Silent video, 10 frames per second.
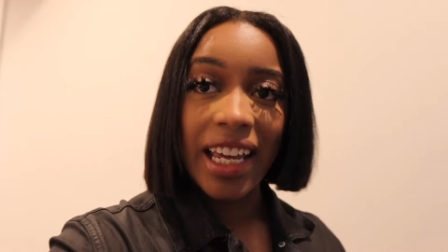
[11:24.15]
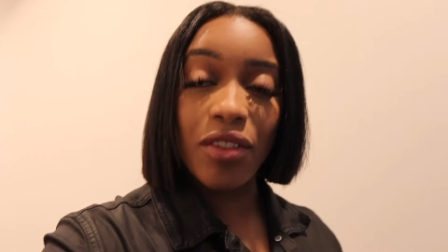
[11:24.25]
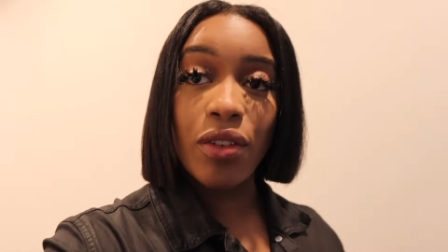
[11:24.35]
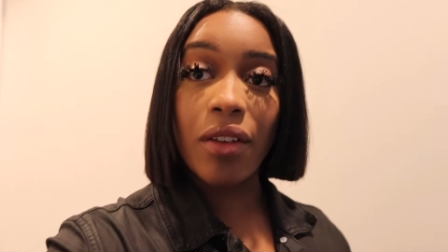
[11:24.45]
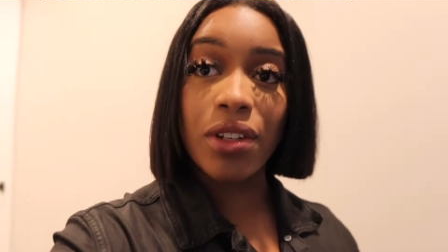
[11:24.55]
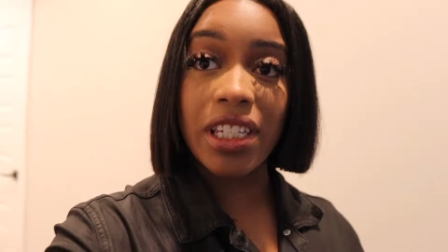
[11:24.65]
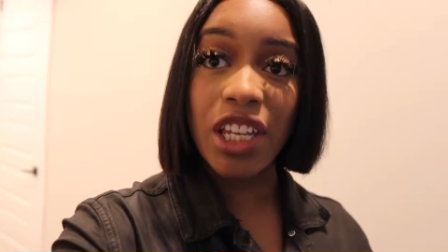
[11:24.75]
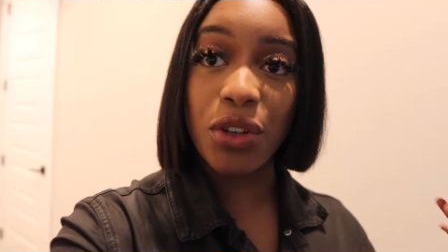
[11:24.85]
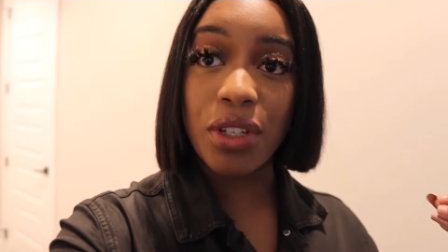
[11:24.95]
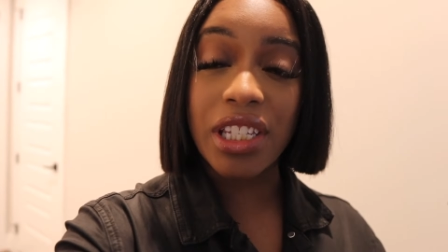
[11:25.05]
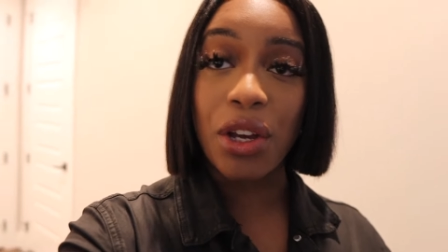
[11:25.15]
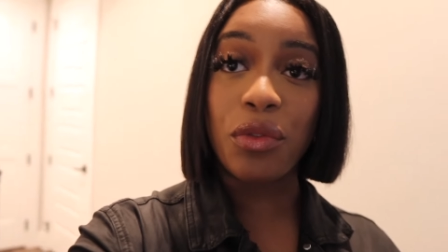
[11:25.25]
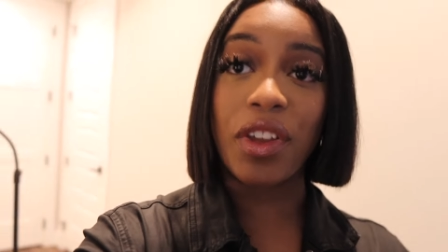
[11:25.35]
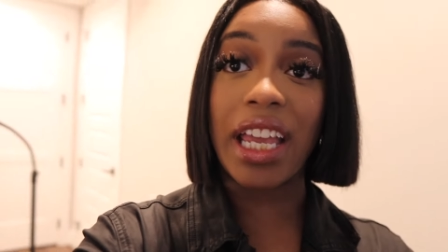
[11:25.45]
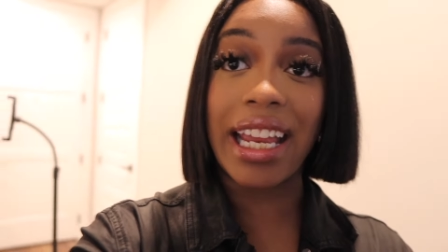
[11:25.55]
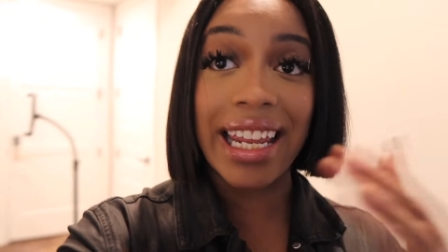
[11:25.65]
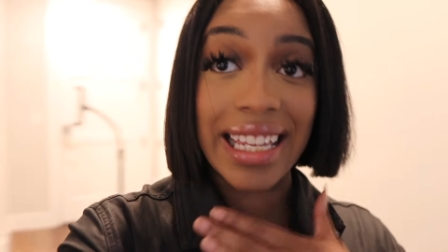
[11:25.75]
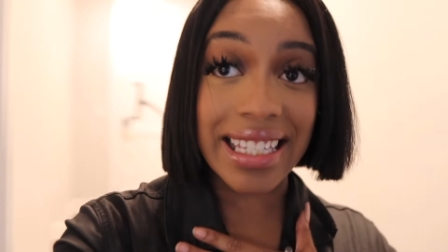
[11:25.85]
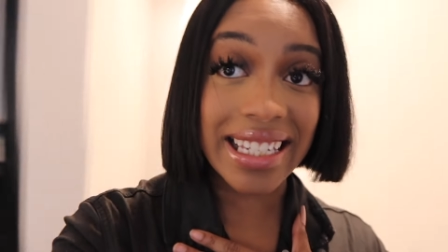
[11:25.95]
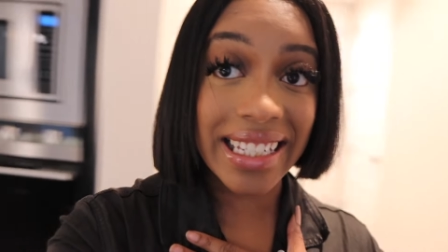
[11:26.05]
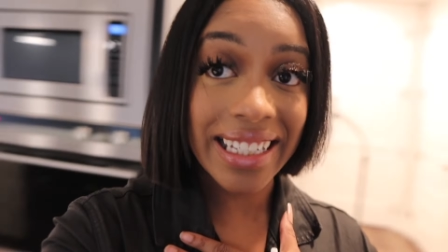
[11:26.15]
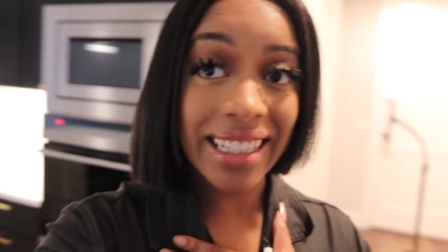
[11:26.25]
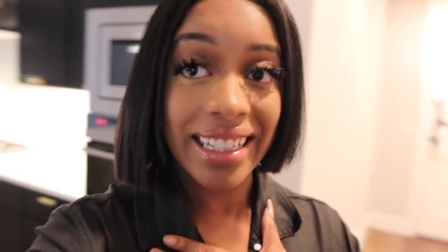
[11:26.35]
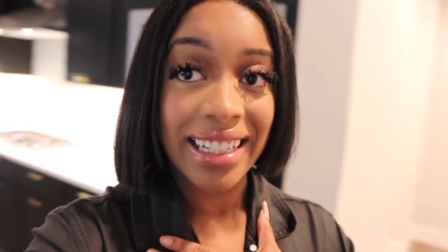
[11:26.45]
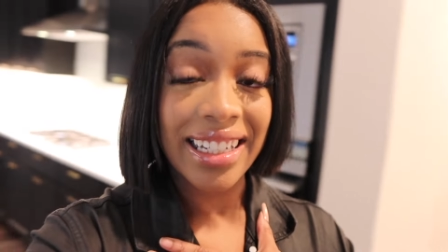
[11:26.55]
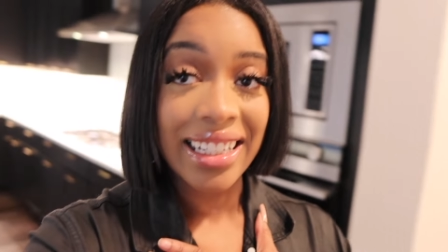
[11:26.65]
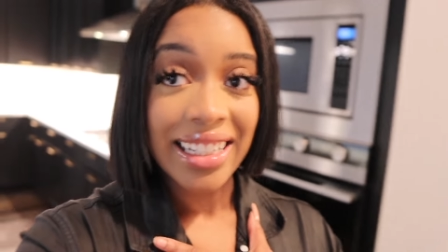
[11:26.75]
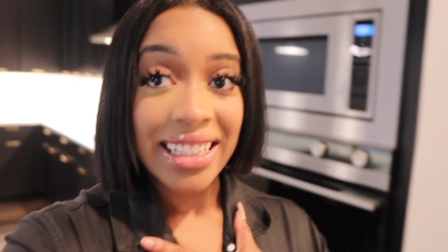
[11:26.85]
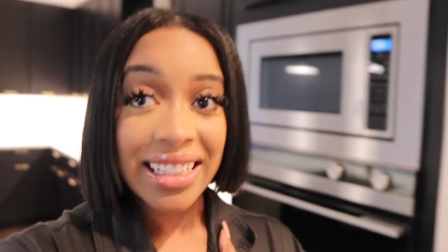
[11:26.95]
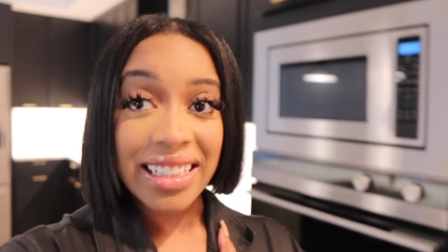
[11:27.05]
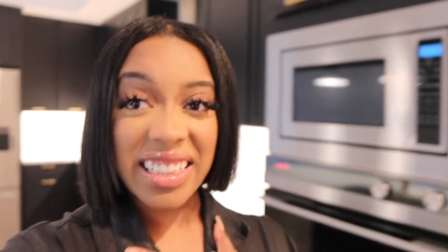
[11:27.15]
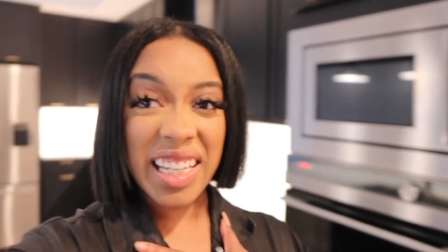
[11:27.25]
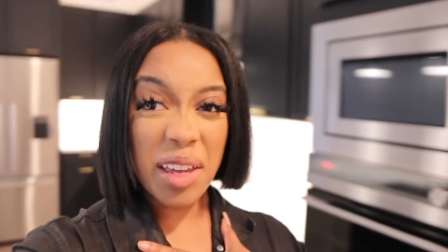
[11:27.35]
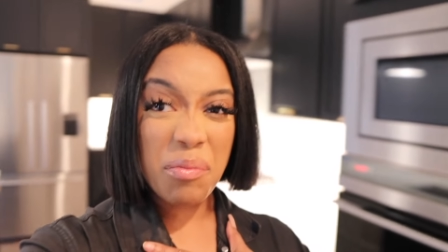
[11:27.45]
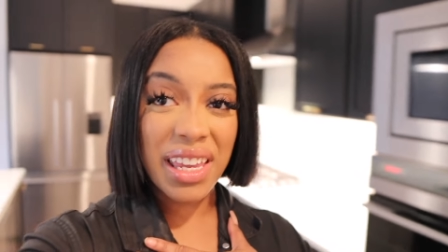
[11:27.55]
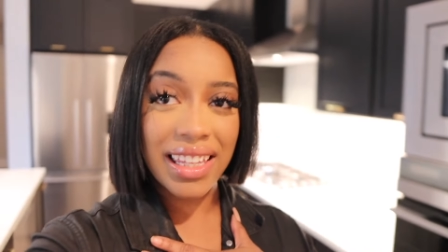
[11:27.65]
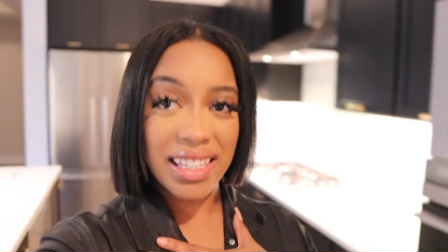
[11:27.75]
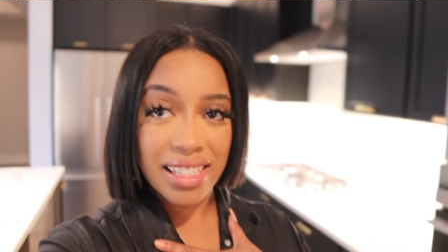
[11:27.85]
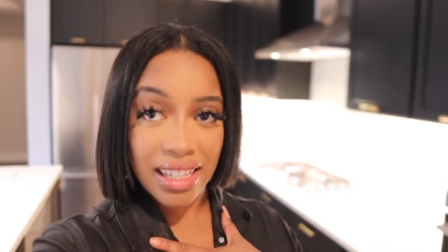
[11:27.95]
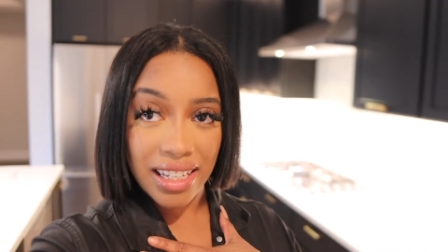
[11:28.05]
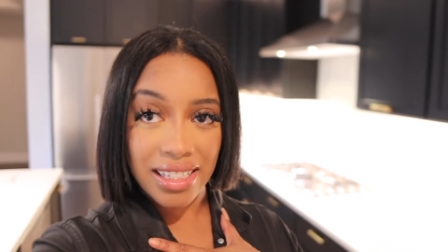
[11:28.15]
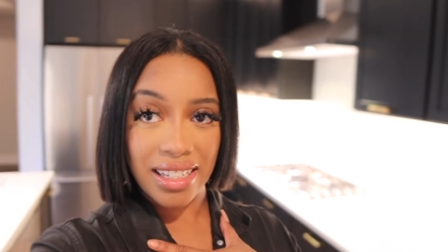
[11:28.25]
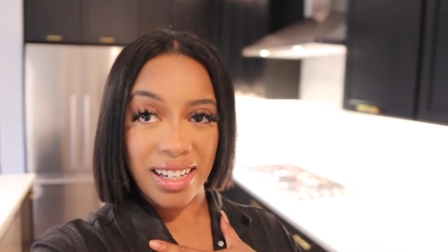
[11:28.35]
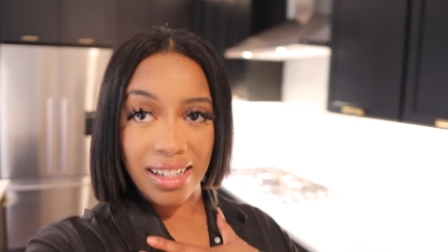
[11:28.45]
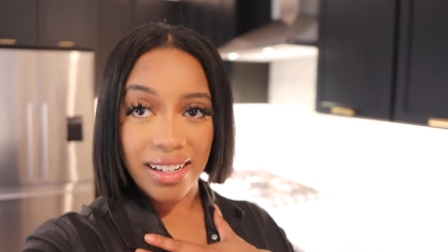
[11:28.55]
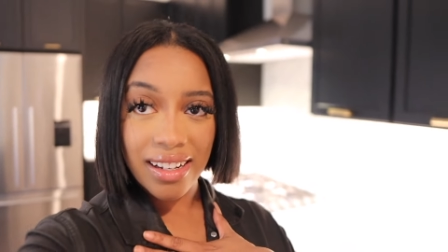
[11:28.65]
If you've never seen yourself in it? Look at me in this kitchen.